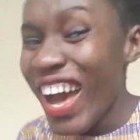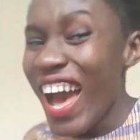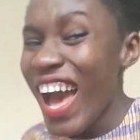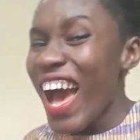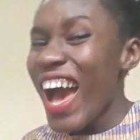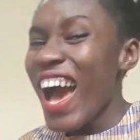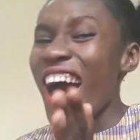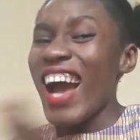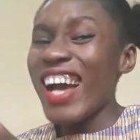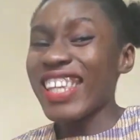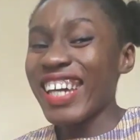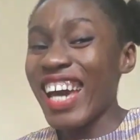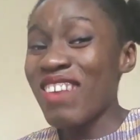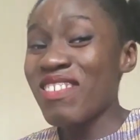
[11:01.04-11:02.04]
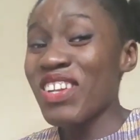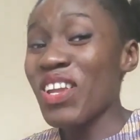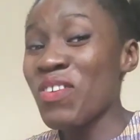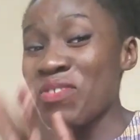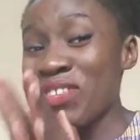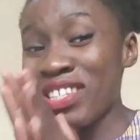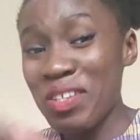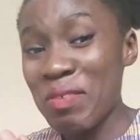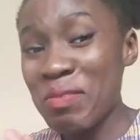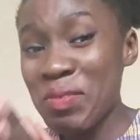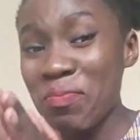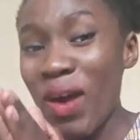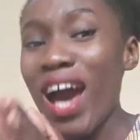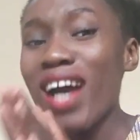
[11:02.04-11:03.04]
I think I have a lot of
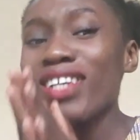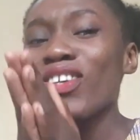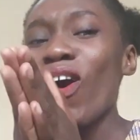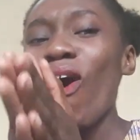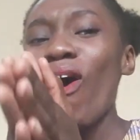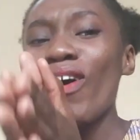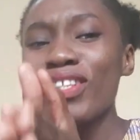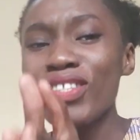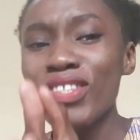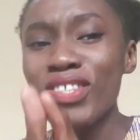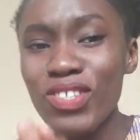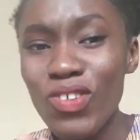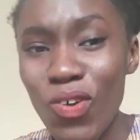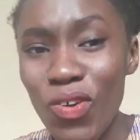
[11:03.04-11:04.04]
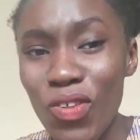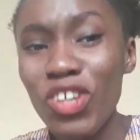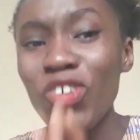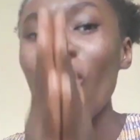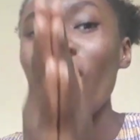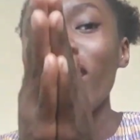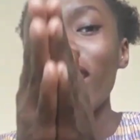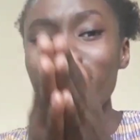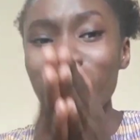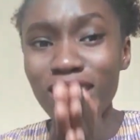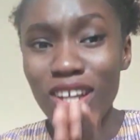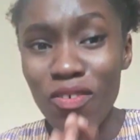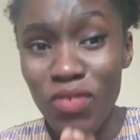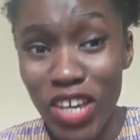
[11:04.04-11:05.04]
wisdom to pass on to the
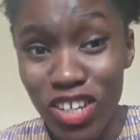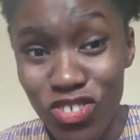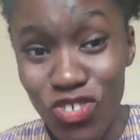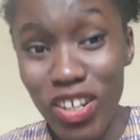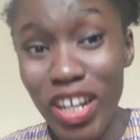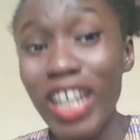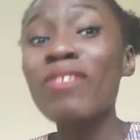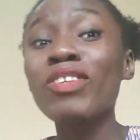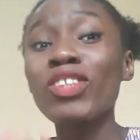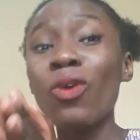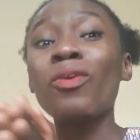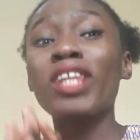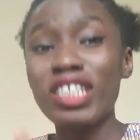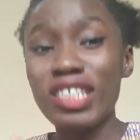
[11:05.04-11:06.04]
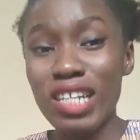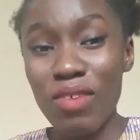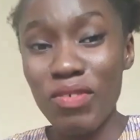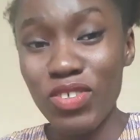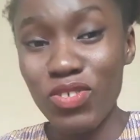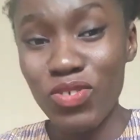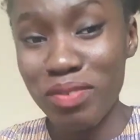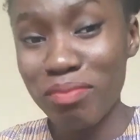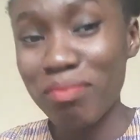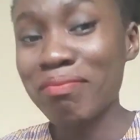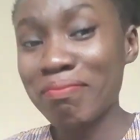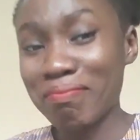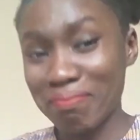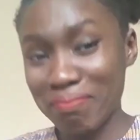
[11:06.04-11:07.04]
younger generation, and even the older generation.
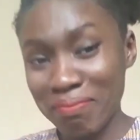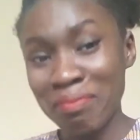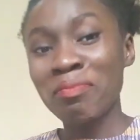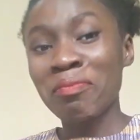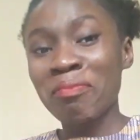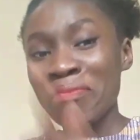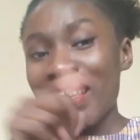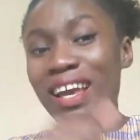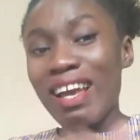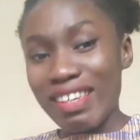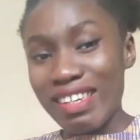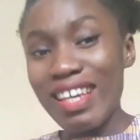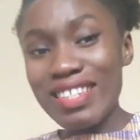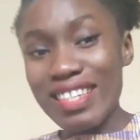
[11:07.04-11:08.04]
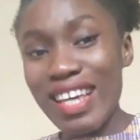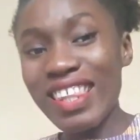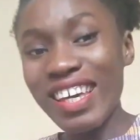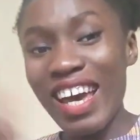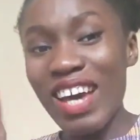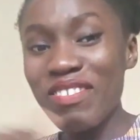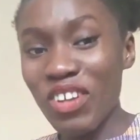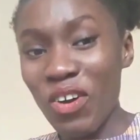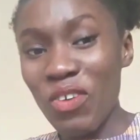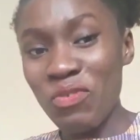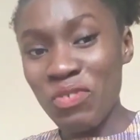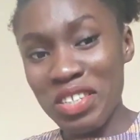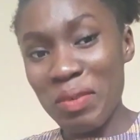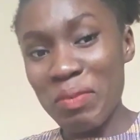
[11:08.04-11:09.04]
Mm-hmm. Yes, I think I have a
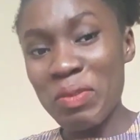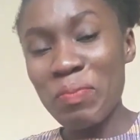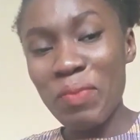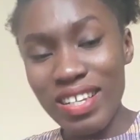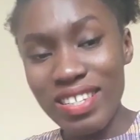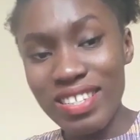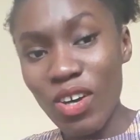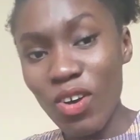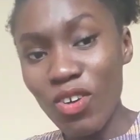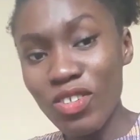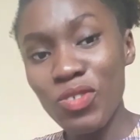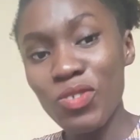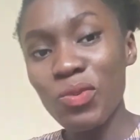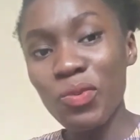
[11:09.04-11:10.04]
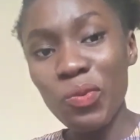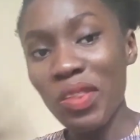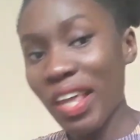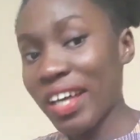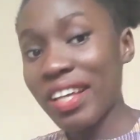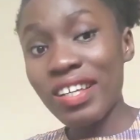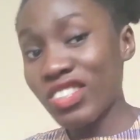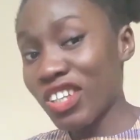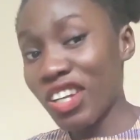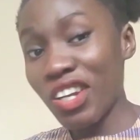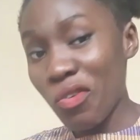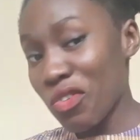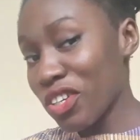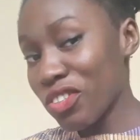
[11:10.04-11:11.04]
lot of wisdom to pass on to, like,
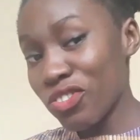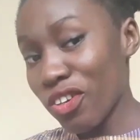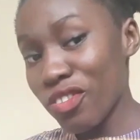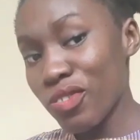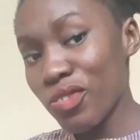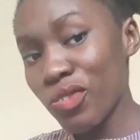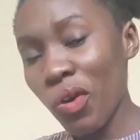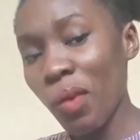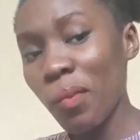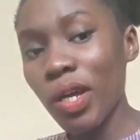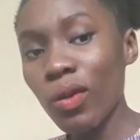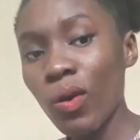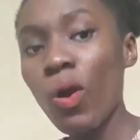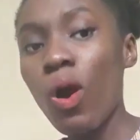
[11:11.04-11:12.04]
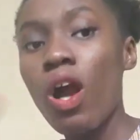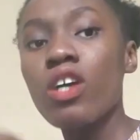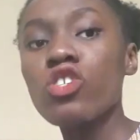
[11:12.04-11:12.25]
generations to come at all.